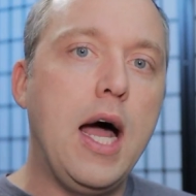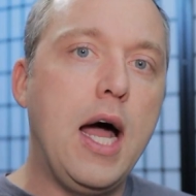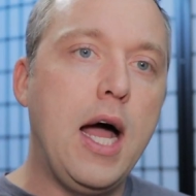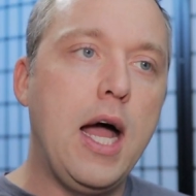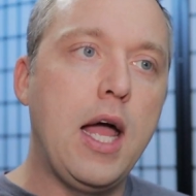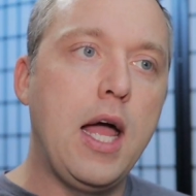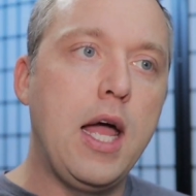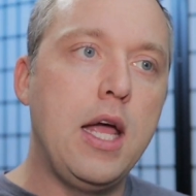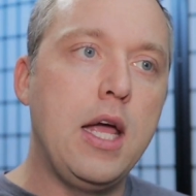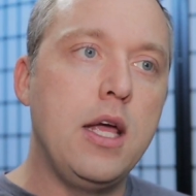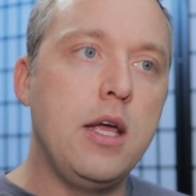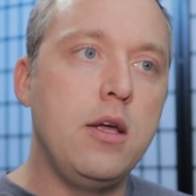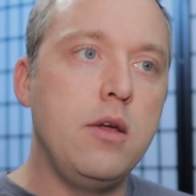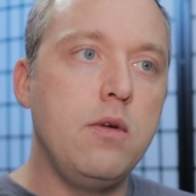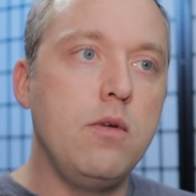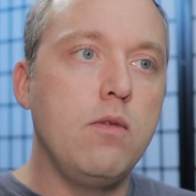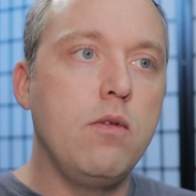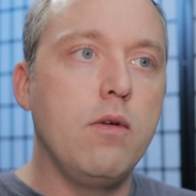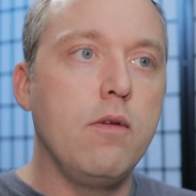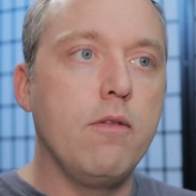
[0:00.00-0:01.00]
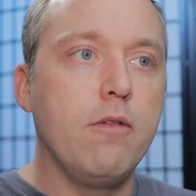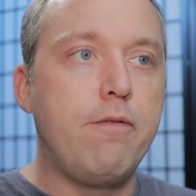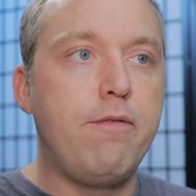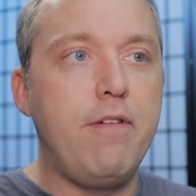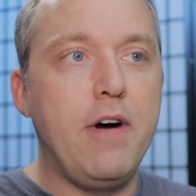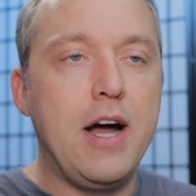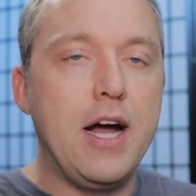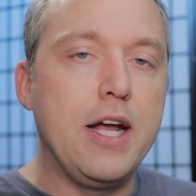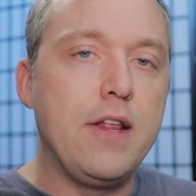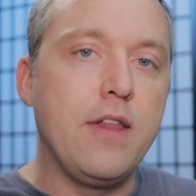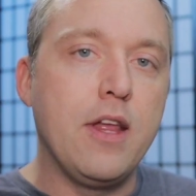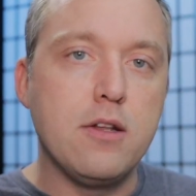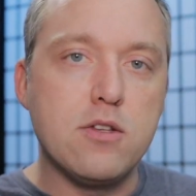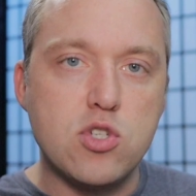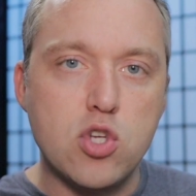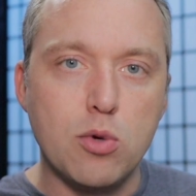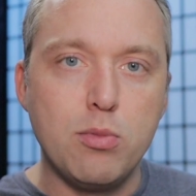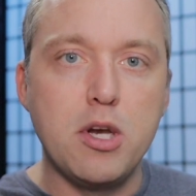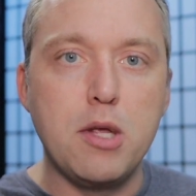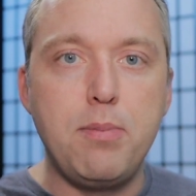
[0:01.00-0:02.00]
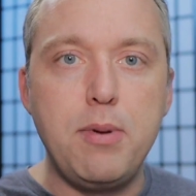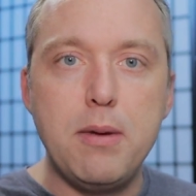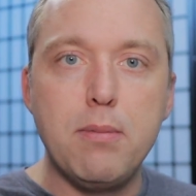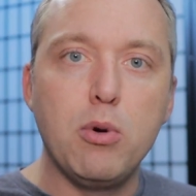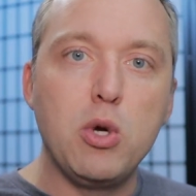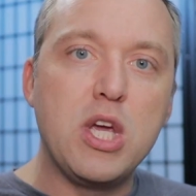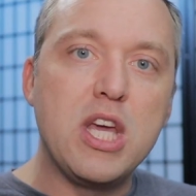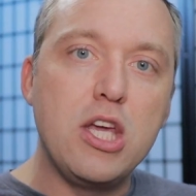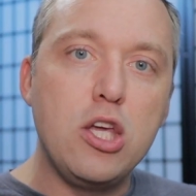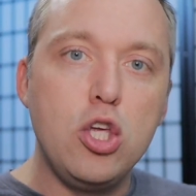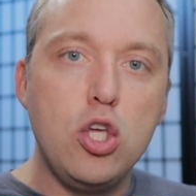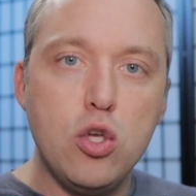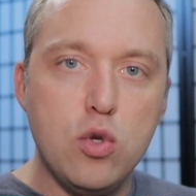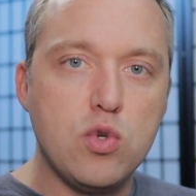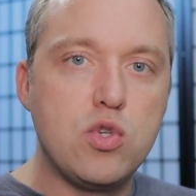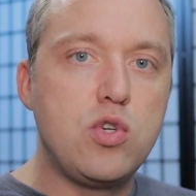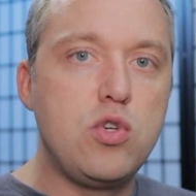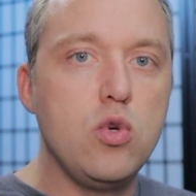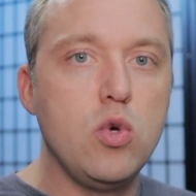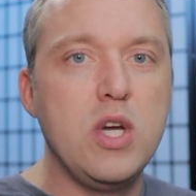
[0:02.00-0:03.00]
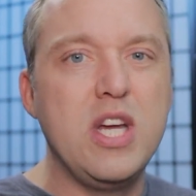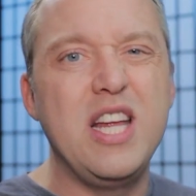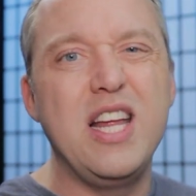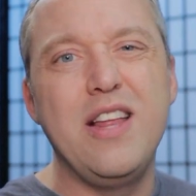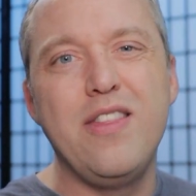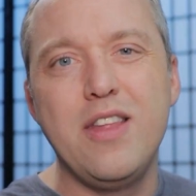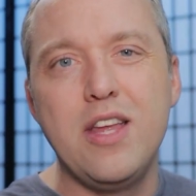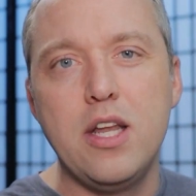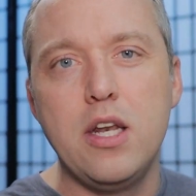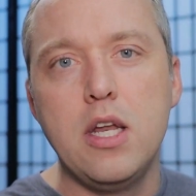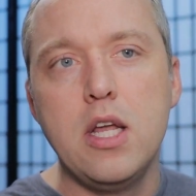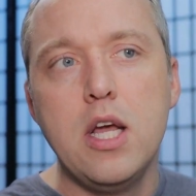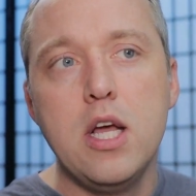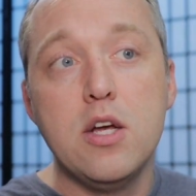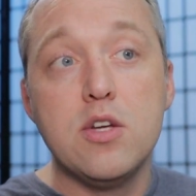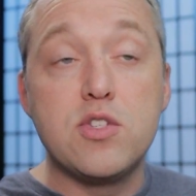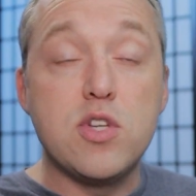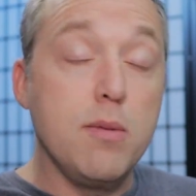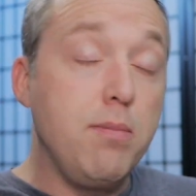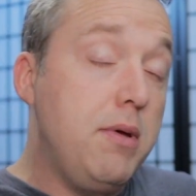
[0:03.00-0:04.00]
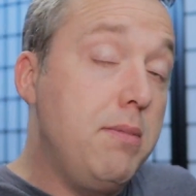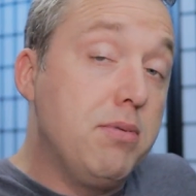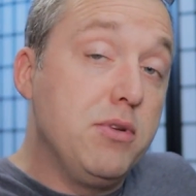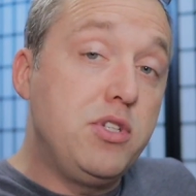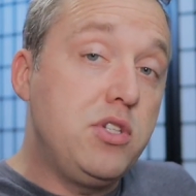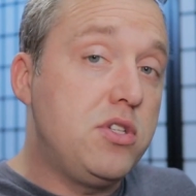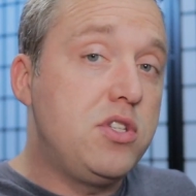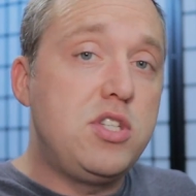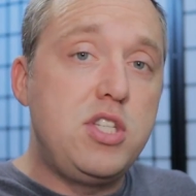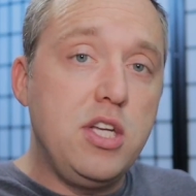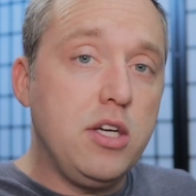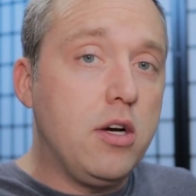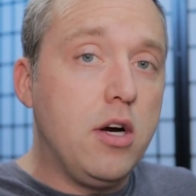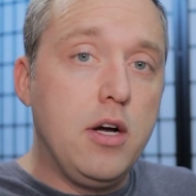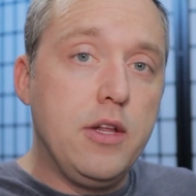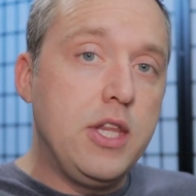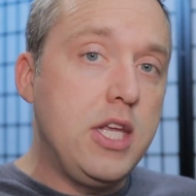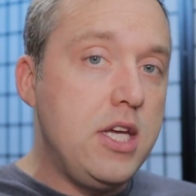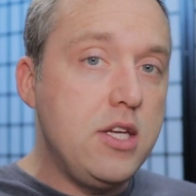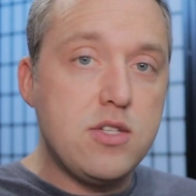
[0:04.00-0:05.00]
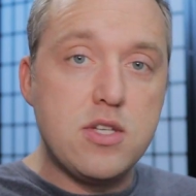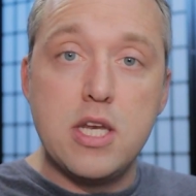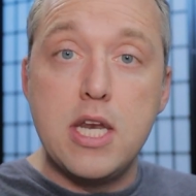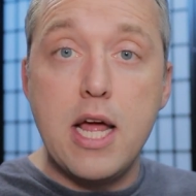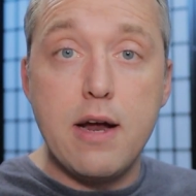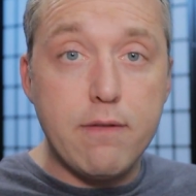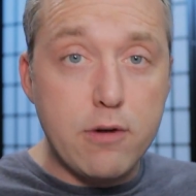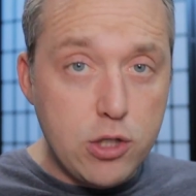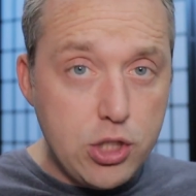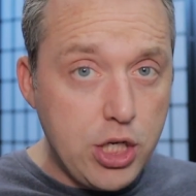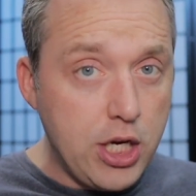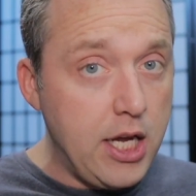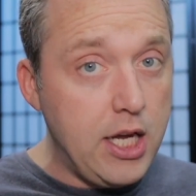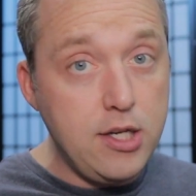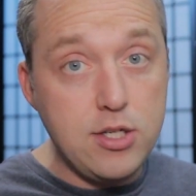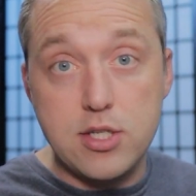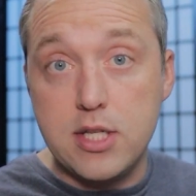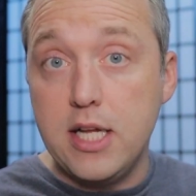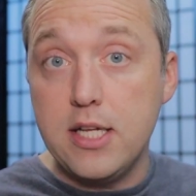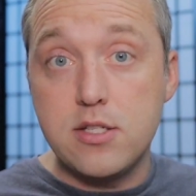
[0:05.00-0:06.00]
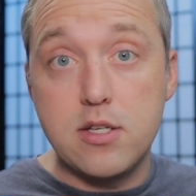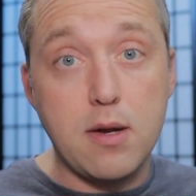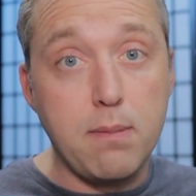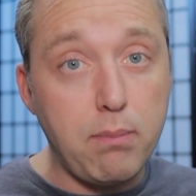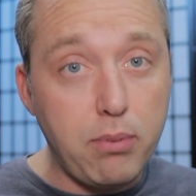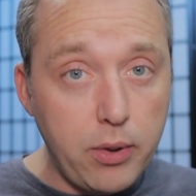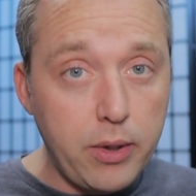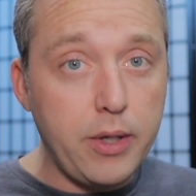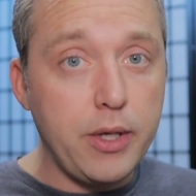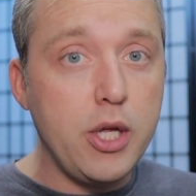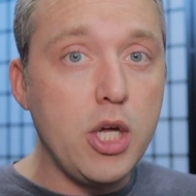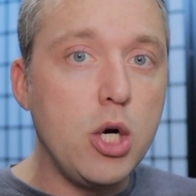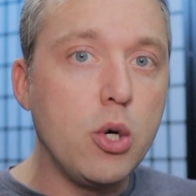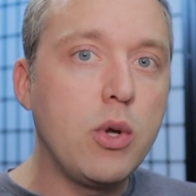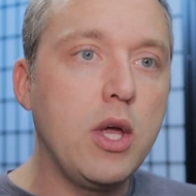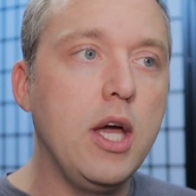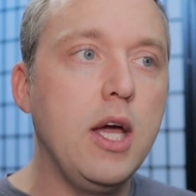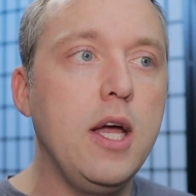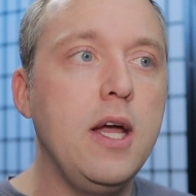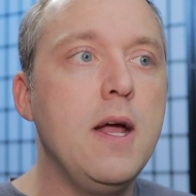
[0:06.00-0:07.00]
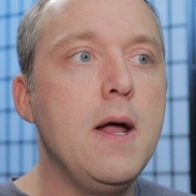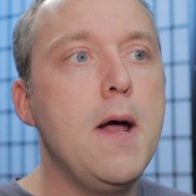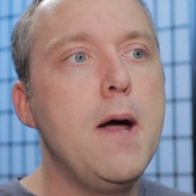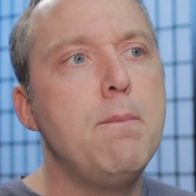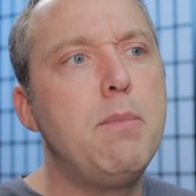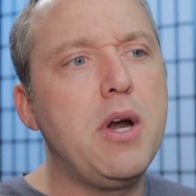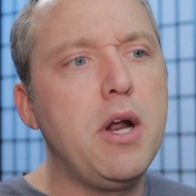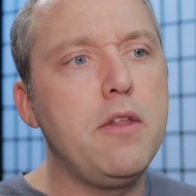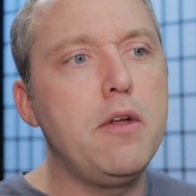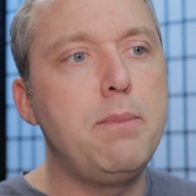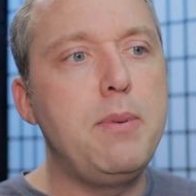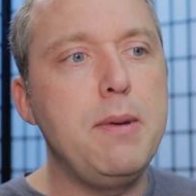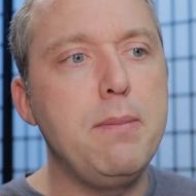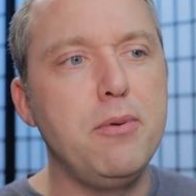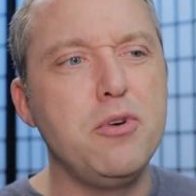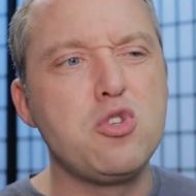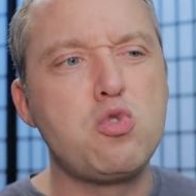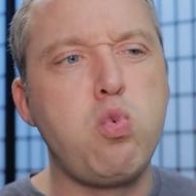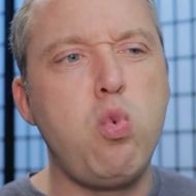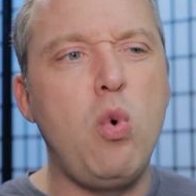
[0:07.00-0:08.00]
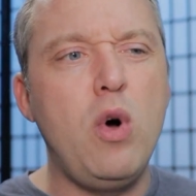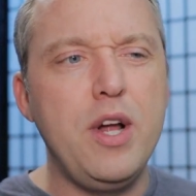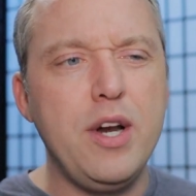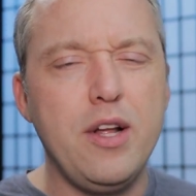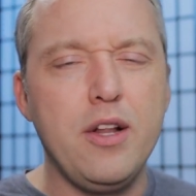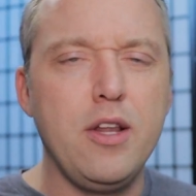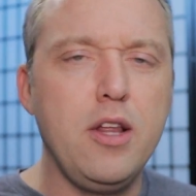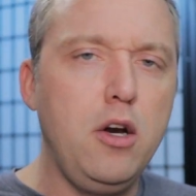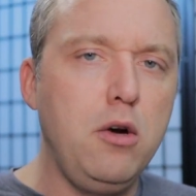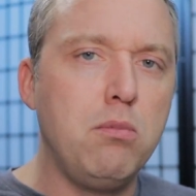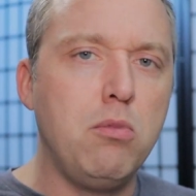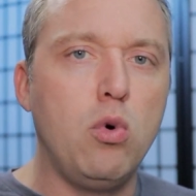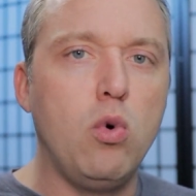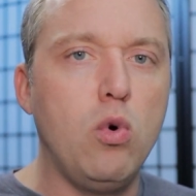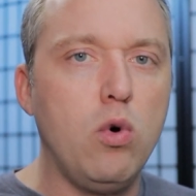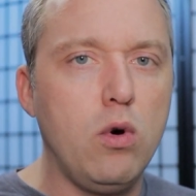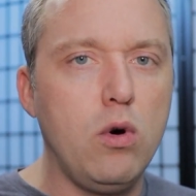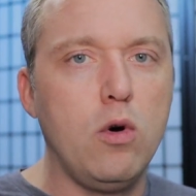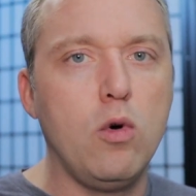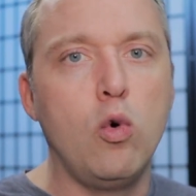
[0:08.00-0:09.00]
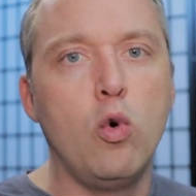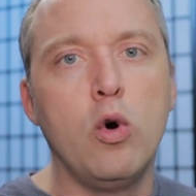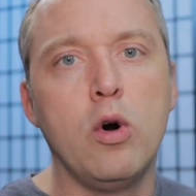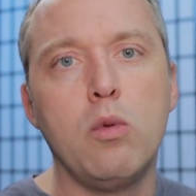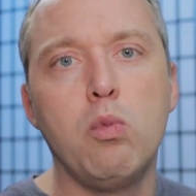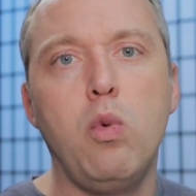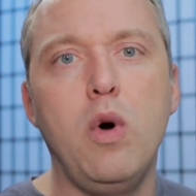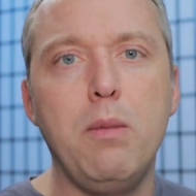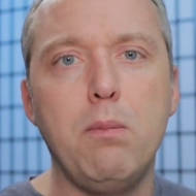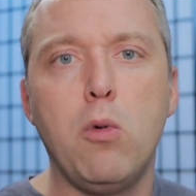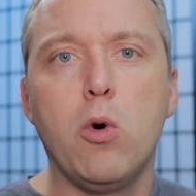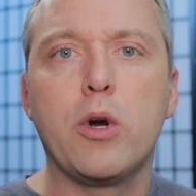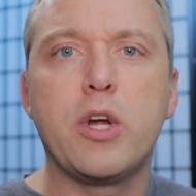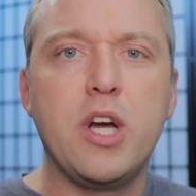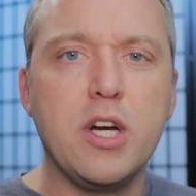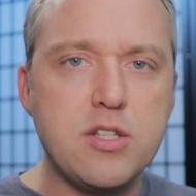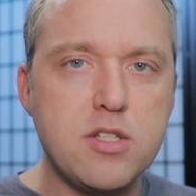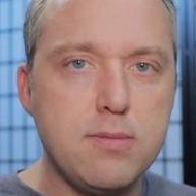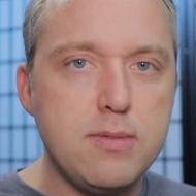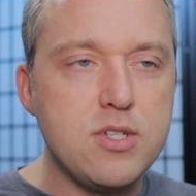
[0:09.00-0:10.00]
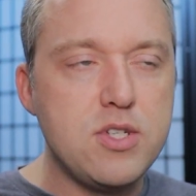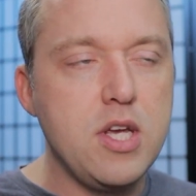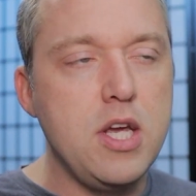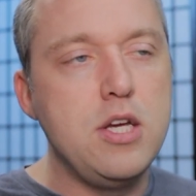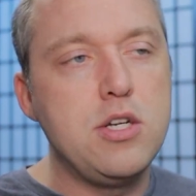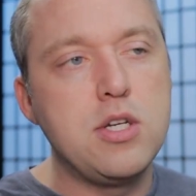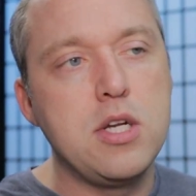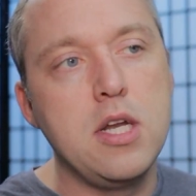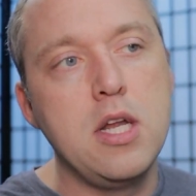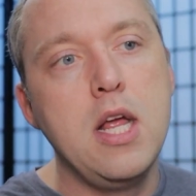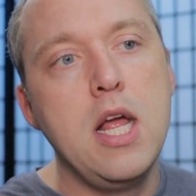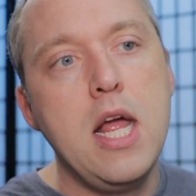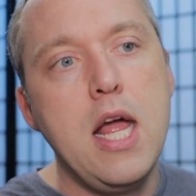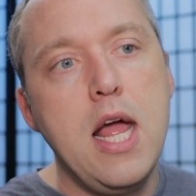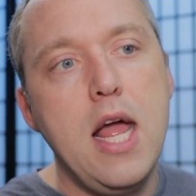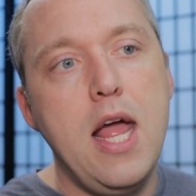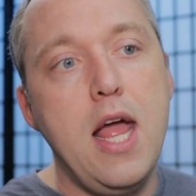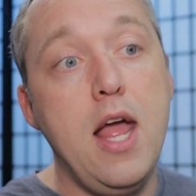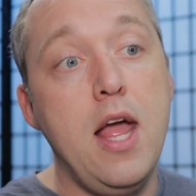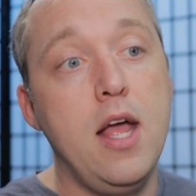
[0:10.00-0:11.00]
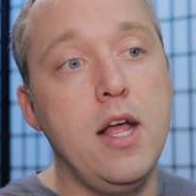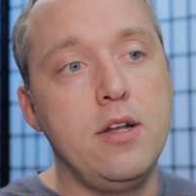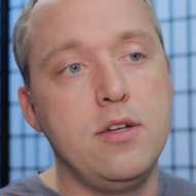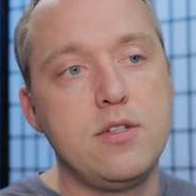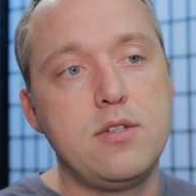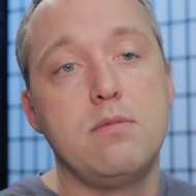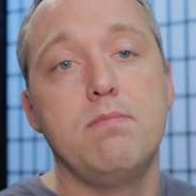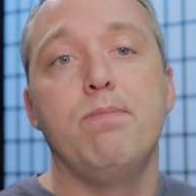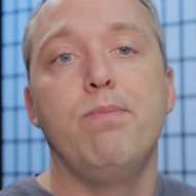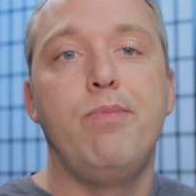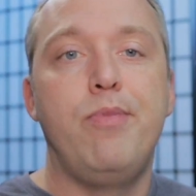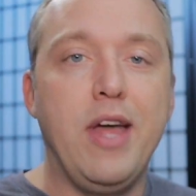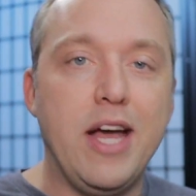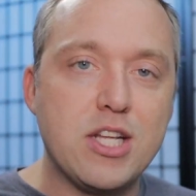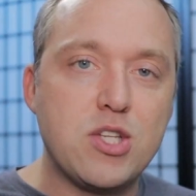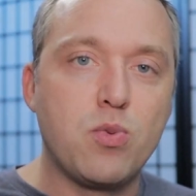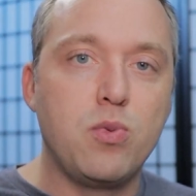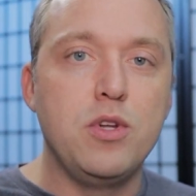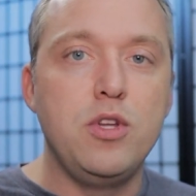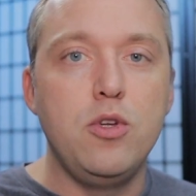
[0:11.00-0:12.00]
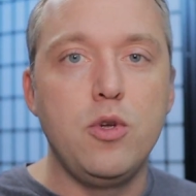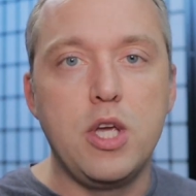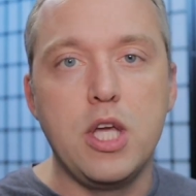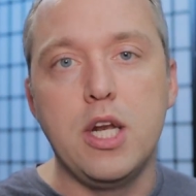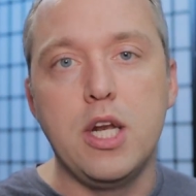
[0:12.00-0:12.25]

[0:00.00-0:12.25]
I find that so many people get used to it and then some people just stick on these and never change and that's completely okay but other people's want a little more or want more customization and that's when you